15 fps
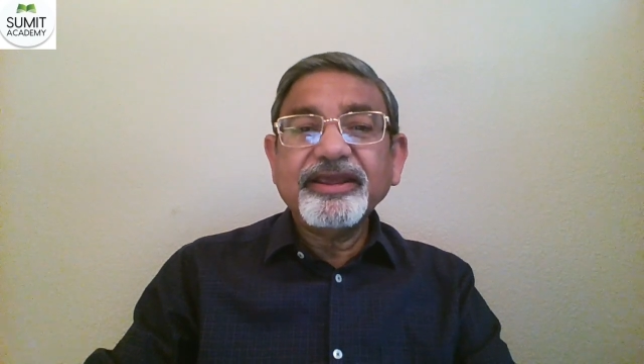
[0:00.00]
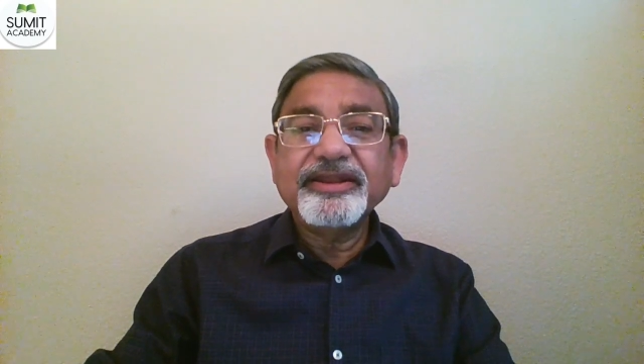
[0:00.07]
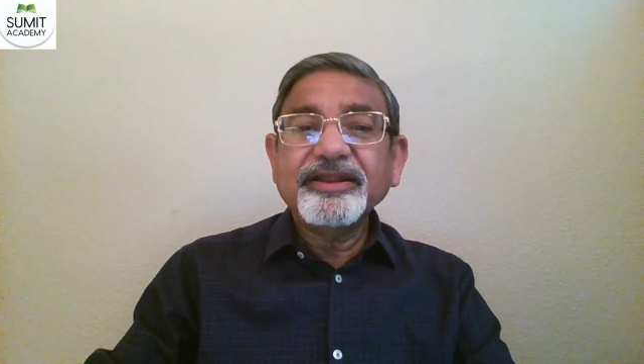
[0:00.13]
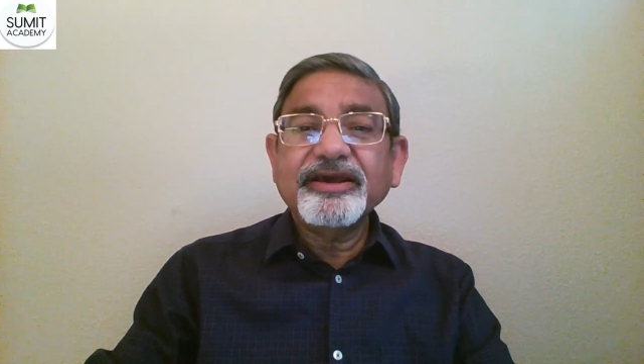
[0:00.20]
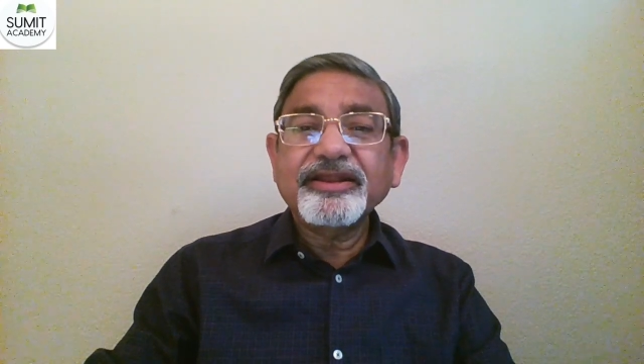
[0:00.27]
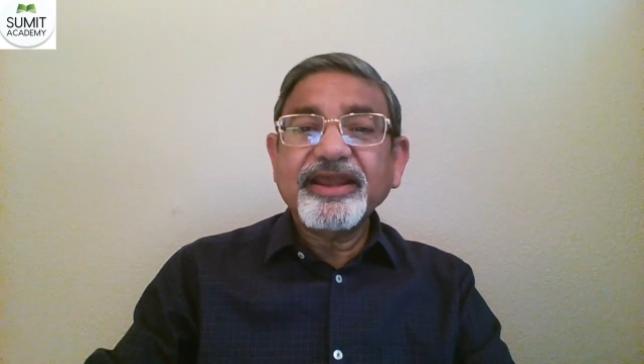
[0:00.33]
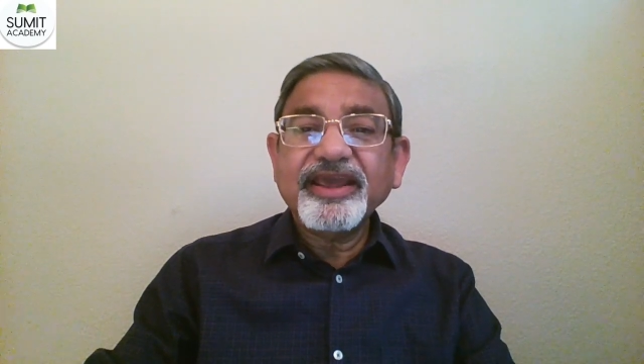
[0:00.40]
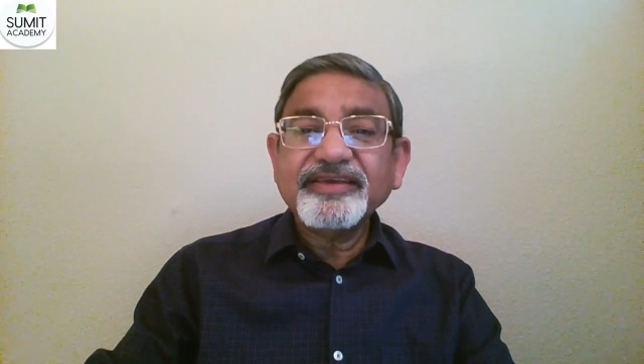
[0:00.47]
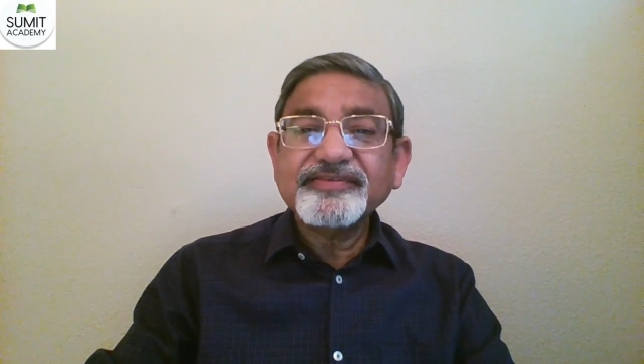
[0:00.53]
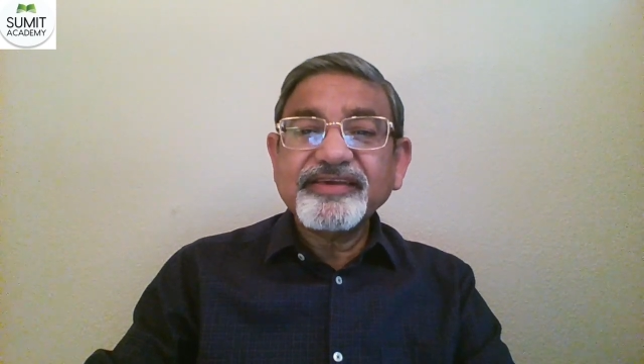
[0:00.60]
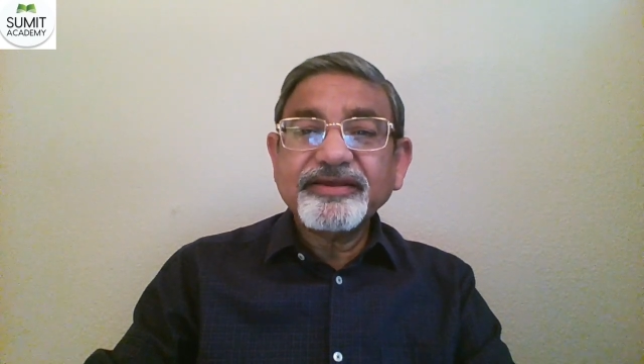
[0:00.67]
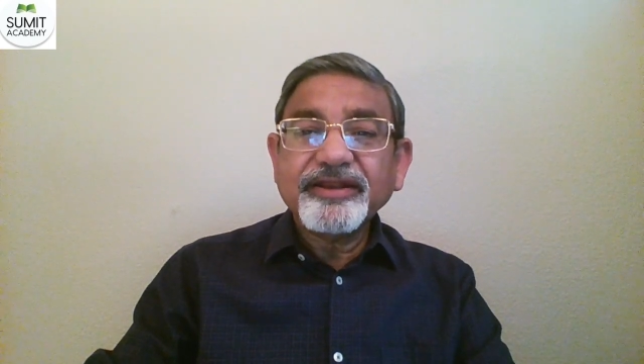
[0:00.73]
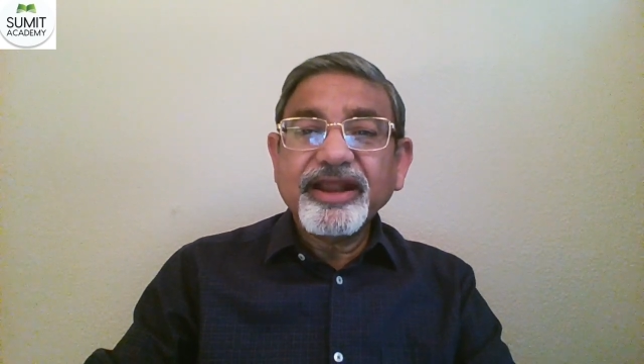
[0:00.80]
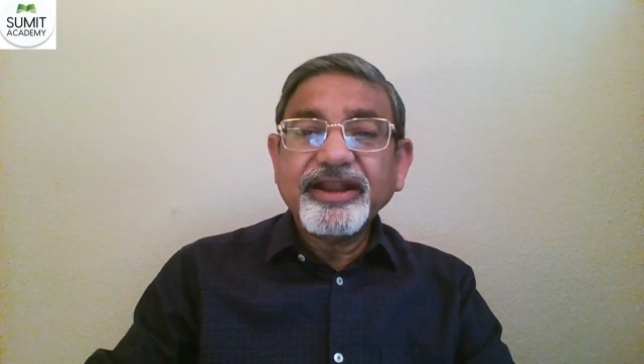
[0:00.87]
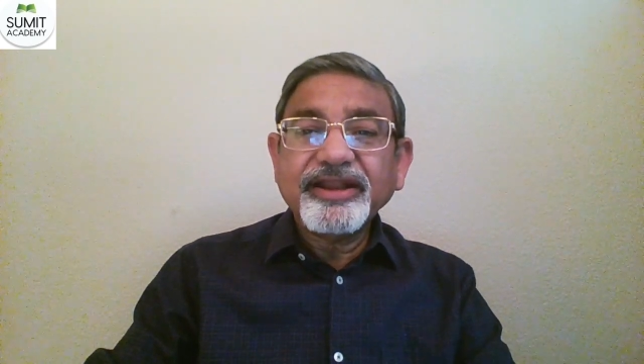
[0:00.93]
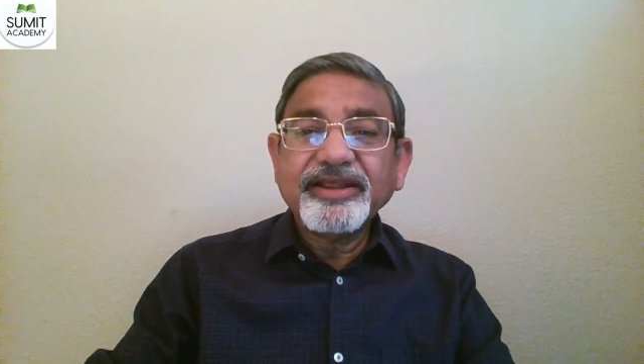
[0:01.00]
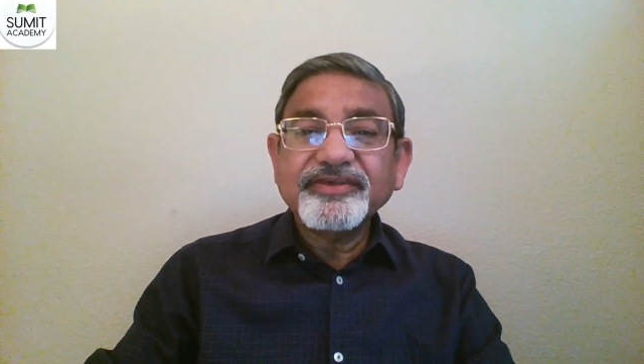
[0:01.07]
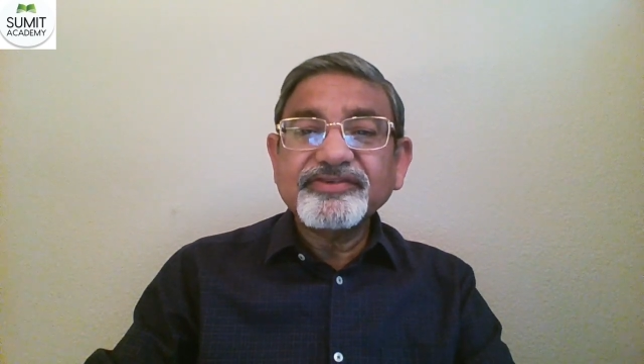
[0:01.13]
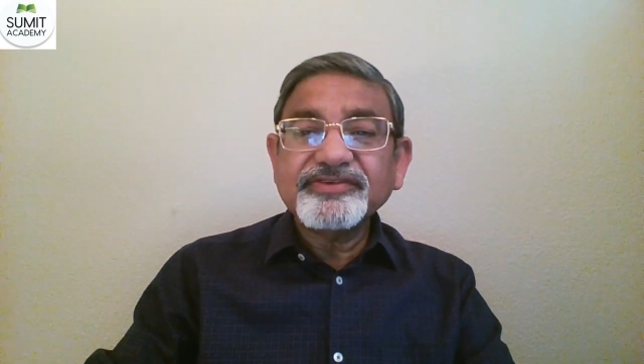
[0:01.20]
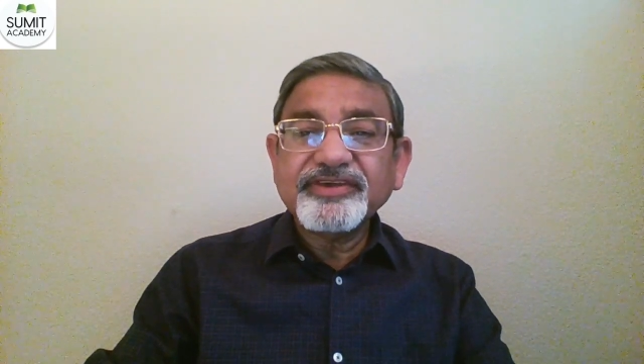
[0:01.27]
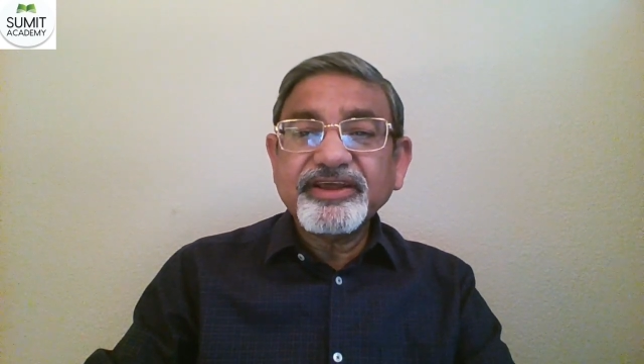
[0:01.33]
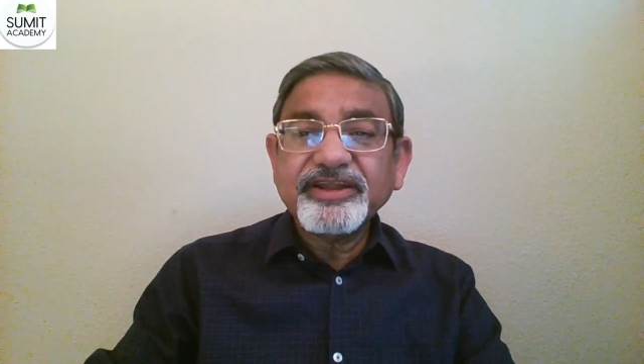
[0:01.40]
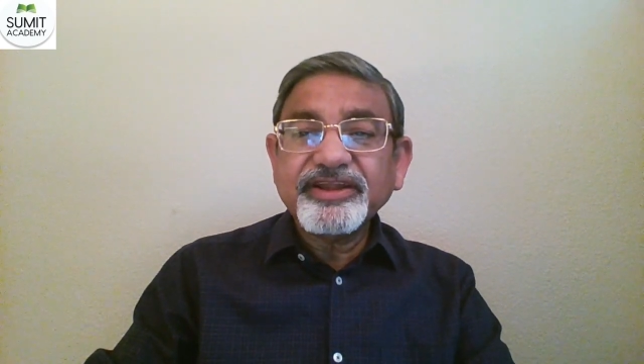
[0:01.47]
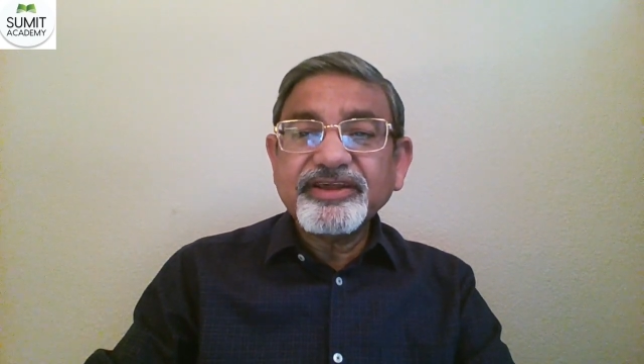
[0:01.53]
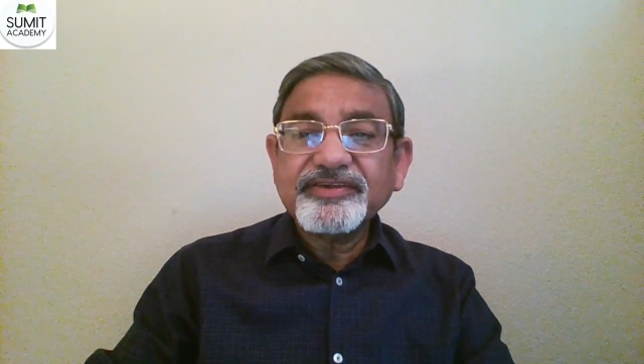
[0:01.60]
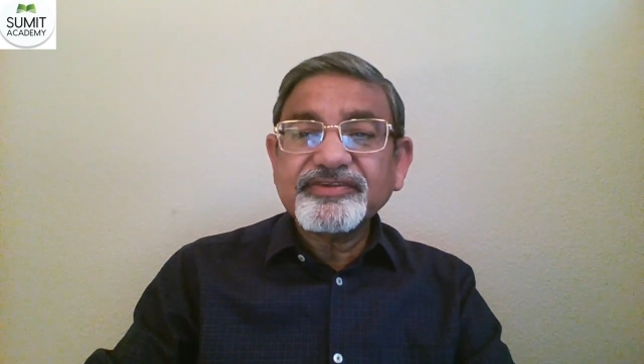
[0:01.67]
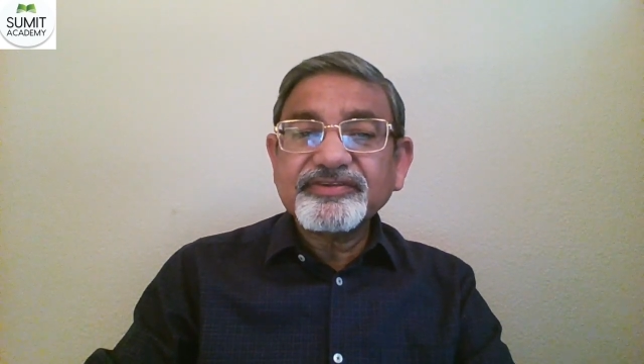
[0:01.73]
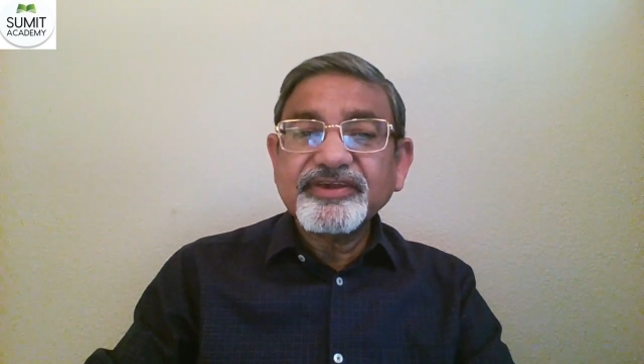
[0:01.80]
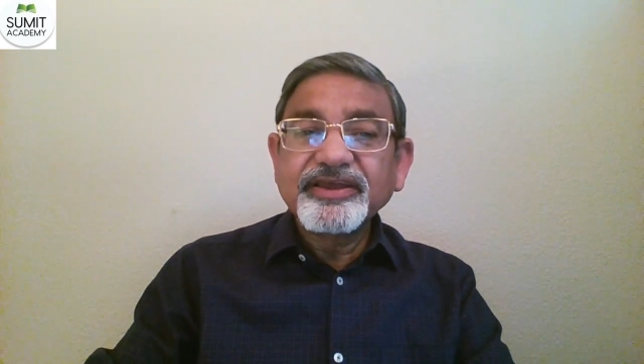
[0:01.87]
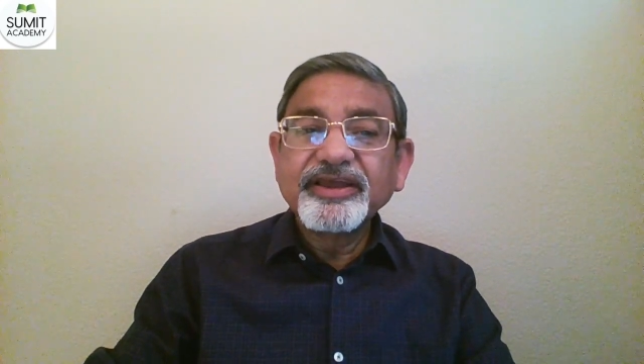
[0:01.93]
in our essay writing
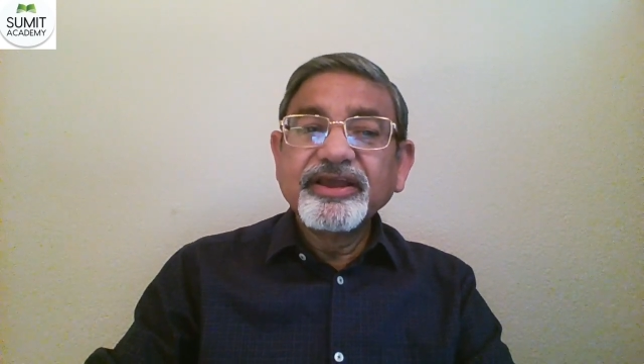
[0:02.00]
series,